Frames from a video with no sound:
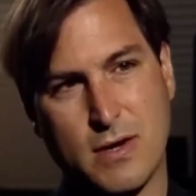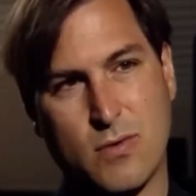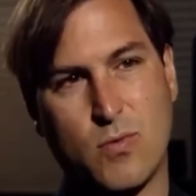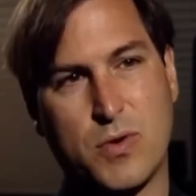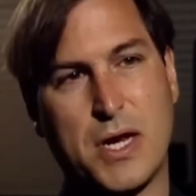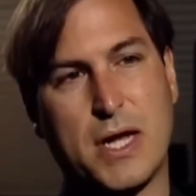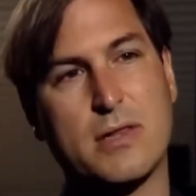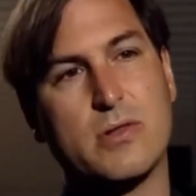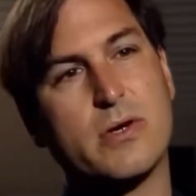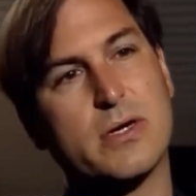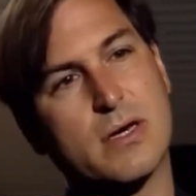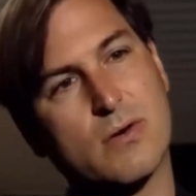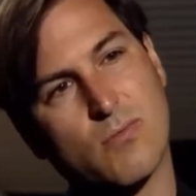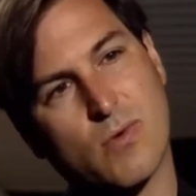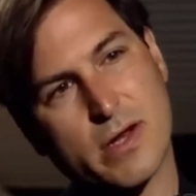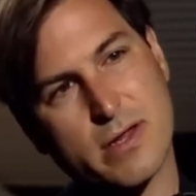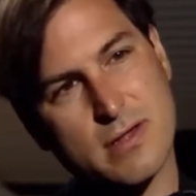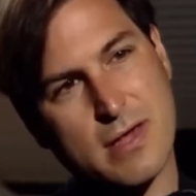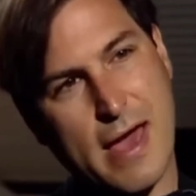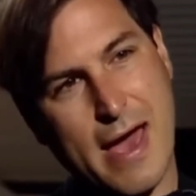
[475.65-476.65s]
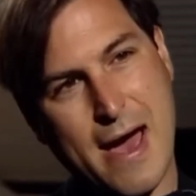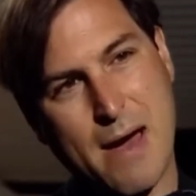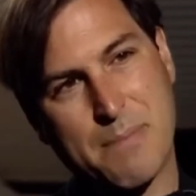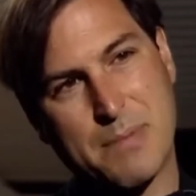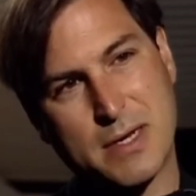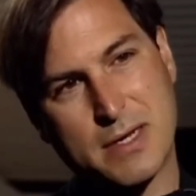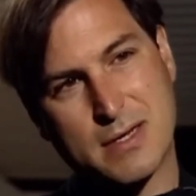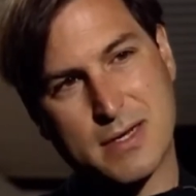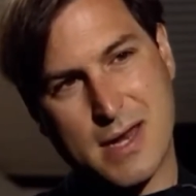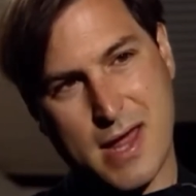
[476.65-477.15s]
when I look at what is
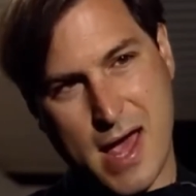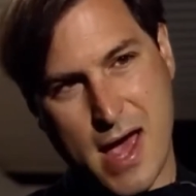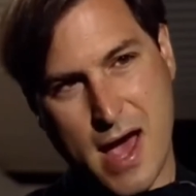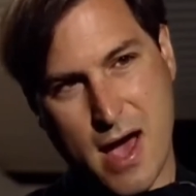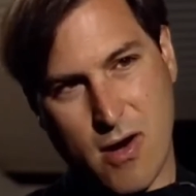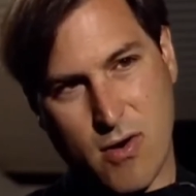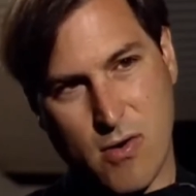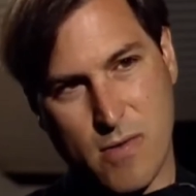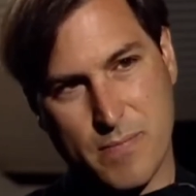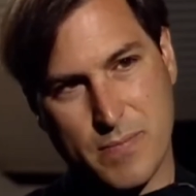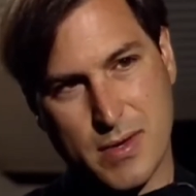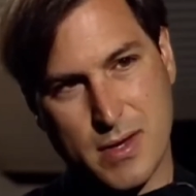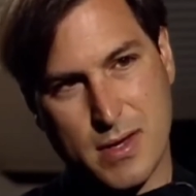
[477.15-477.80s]
happening now,